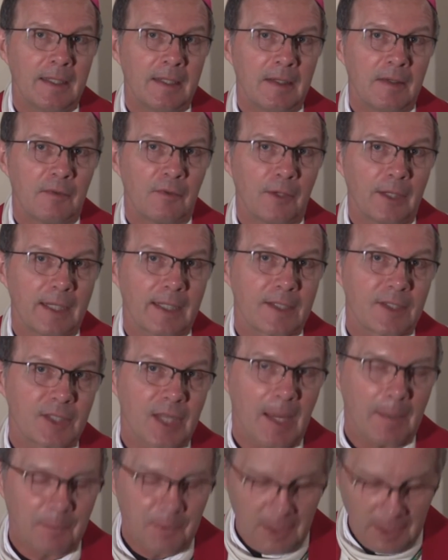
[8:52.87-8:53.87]
For
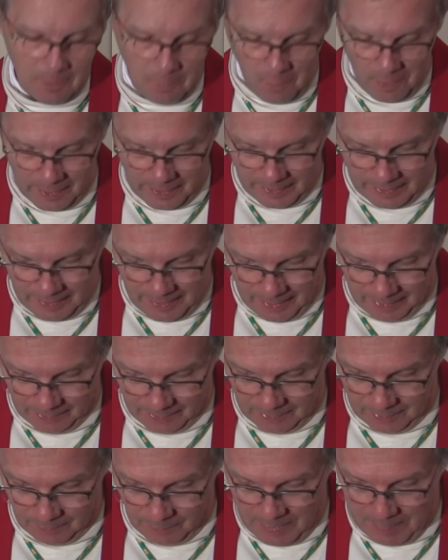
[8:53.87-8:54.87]
accepting one
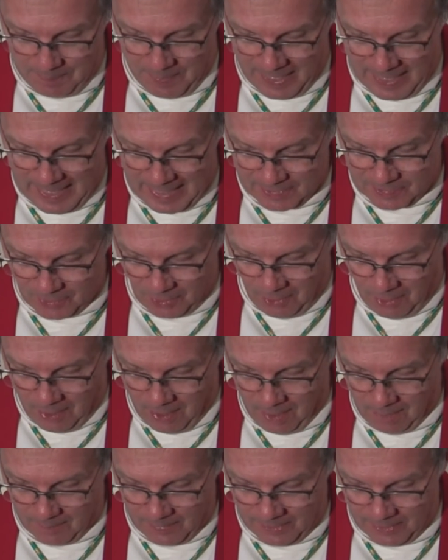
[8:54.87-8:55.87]
another, we pass
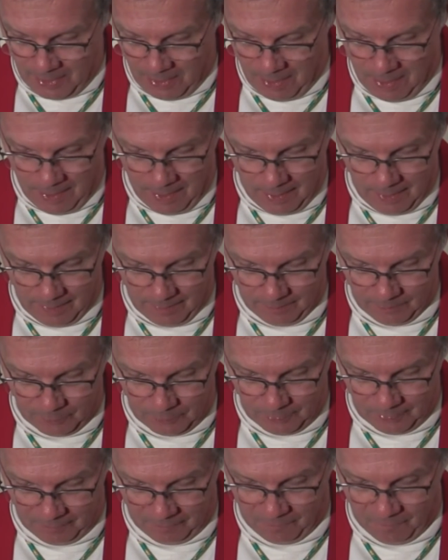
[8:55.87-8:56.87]
arm in arm
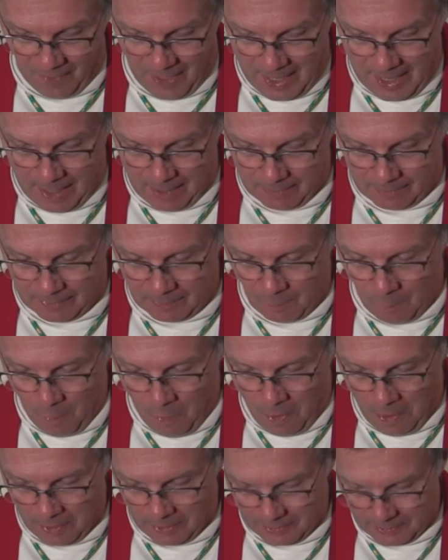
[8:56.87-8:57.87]
through the fire and
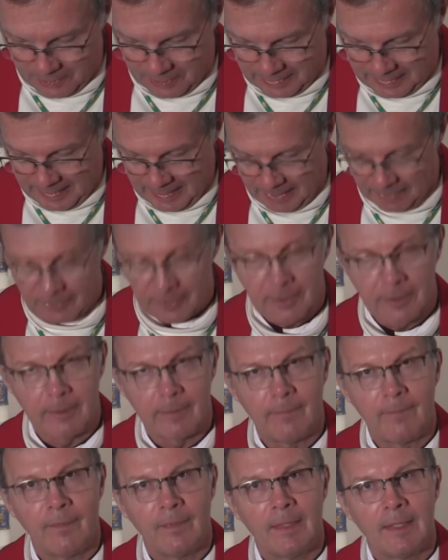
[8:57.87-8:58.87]
water
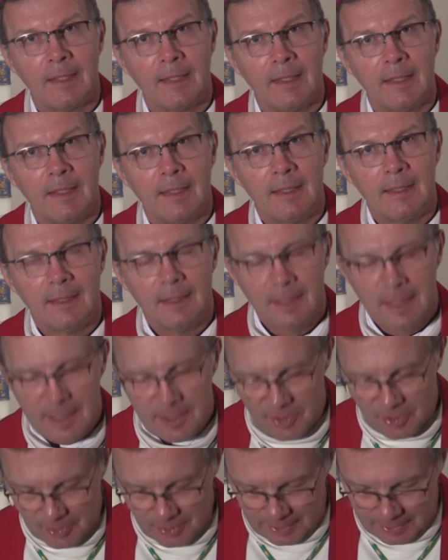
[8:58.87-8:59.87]
together,
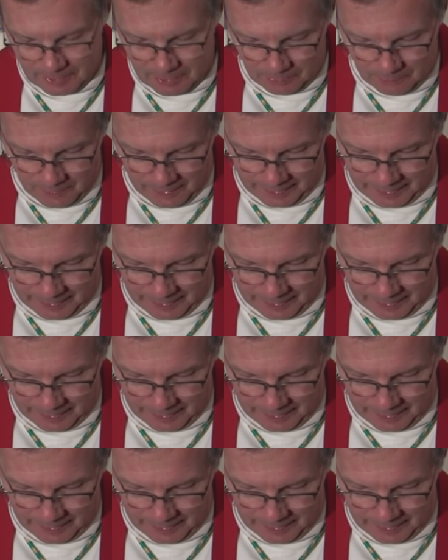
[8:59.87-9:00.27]
listening to one